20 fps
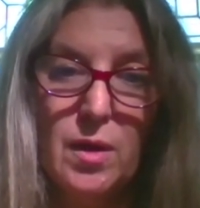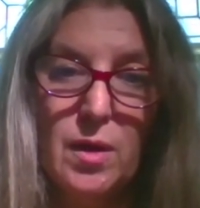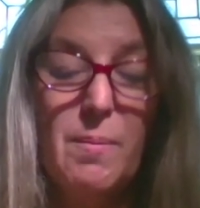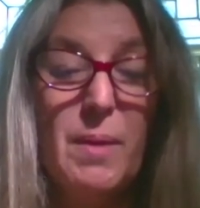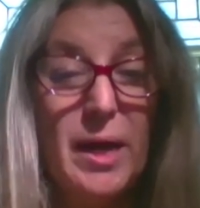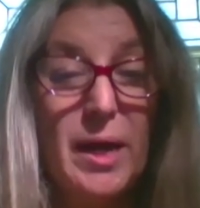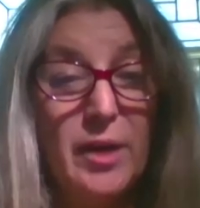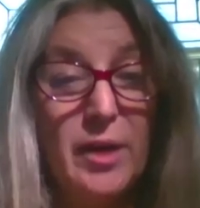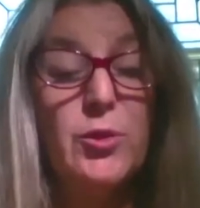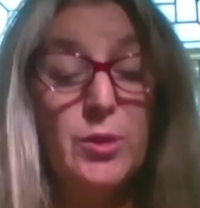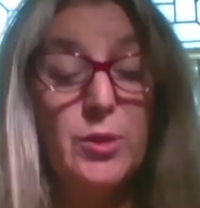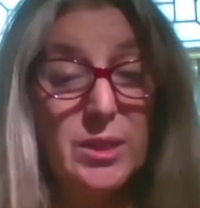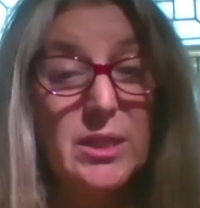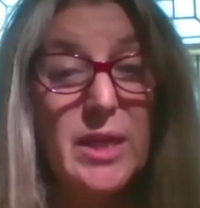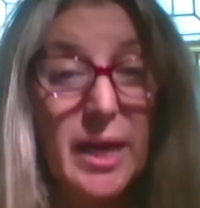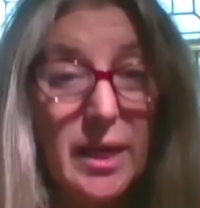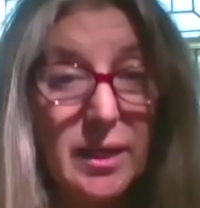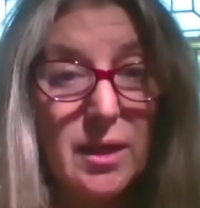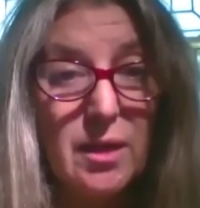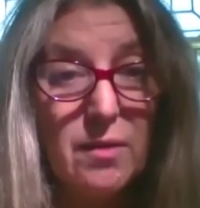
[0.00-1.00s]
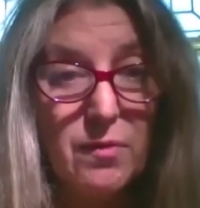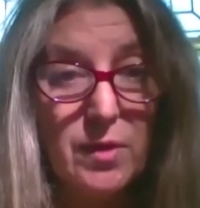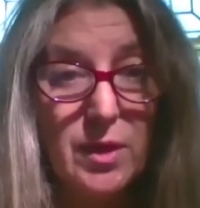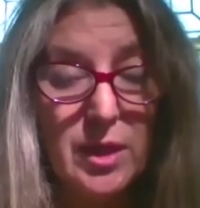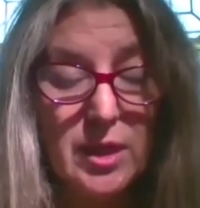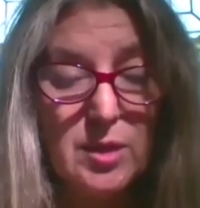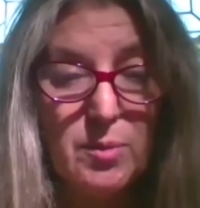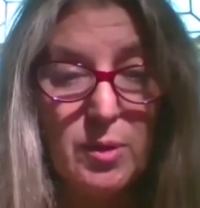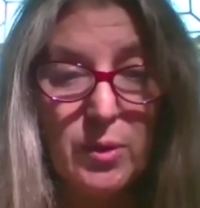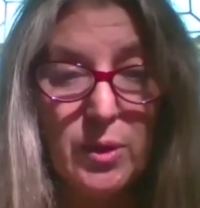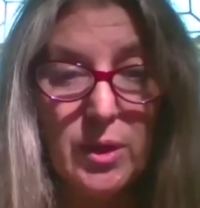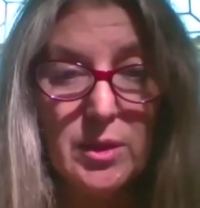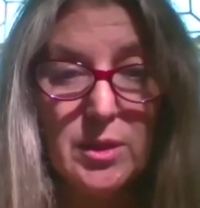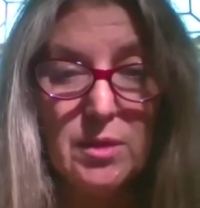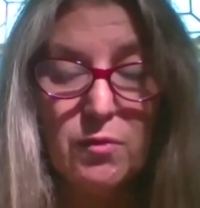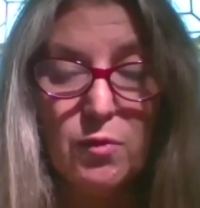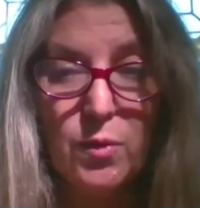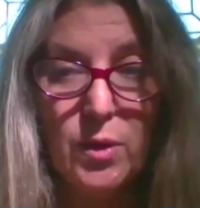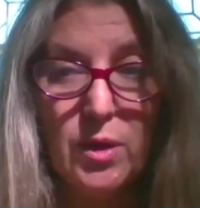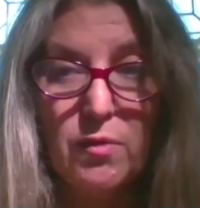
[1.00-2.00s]
my understanding of the experience
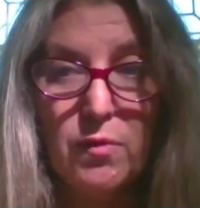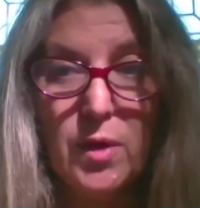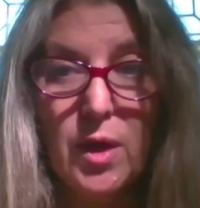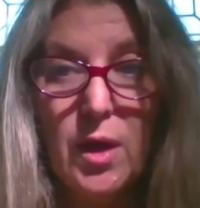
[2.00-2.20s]
of grief,